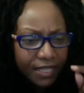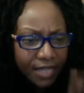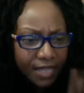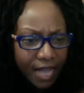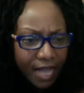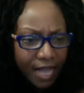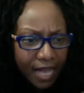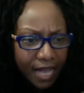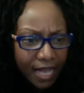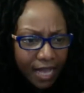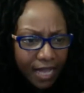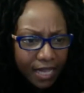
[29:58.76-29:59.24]

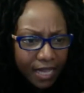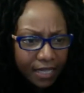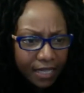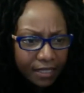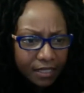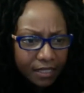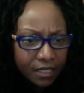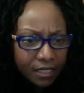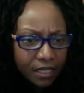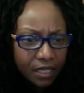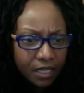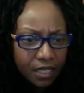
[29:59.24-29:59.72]
God
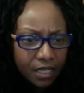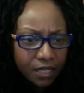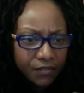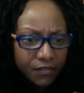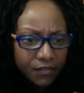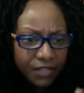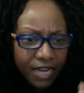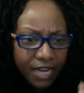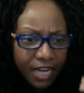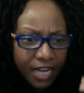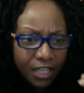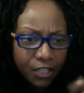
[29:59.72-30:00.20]

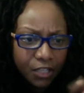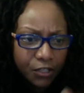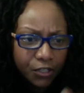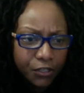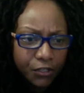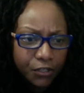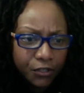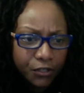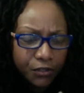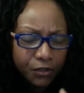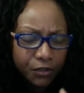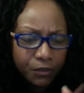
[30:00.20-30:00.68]
that I
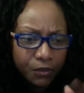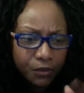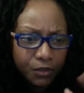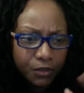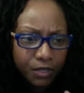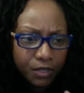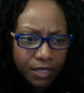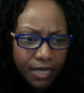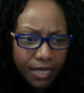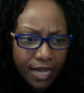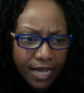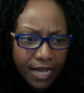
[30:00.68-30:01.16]
learned the
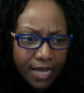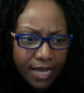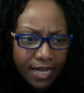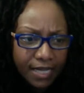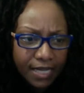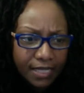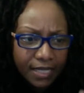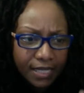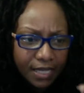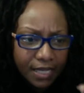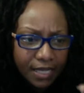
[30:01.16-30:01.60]
word of God,